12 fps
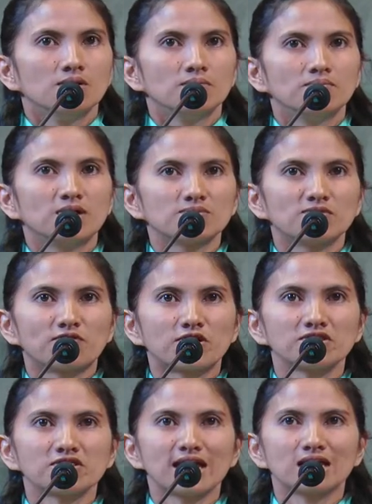But
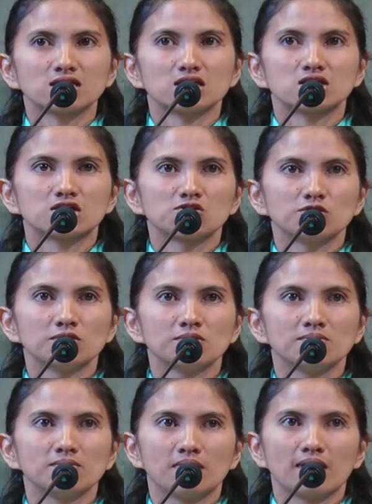before that, shall we
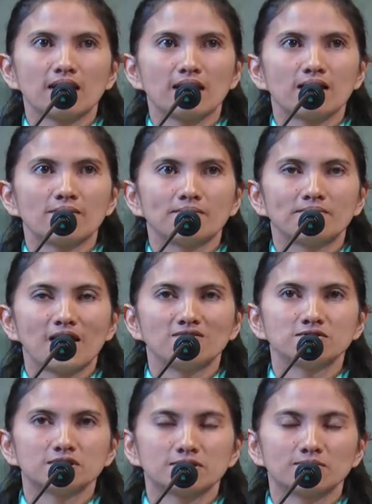bow
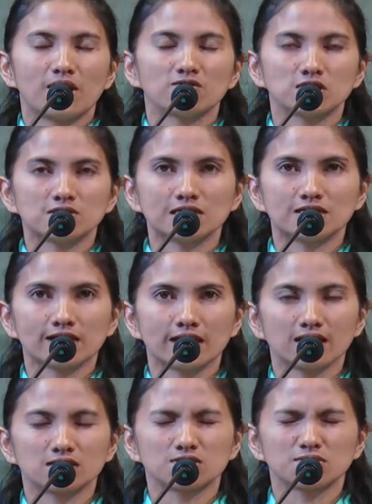down, bow down our
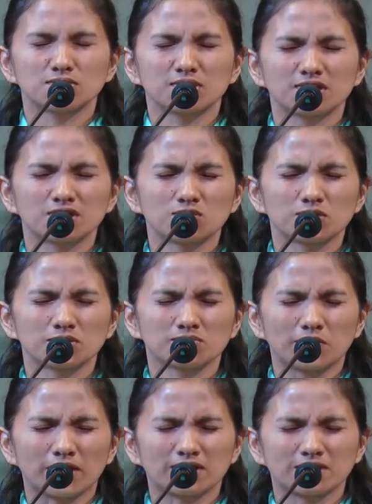heads to hear the word of
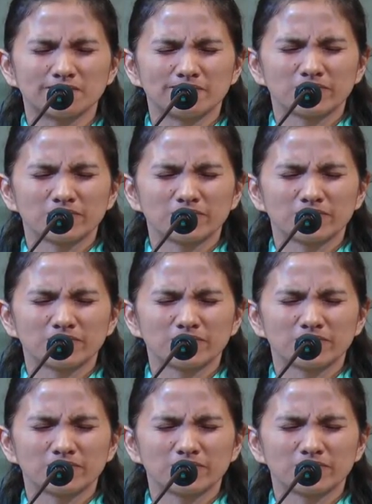prayer?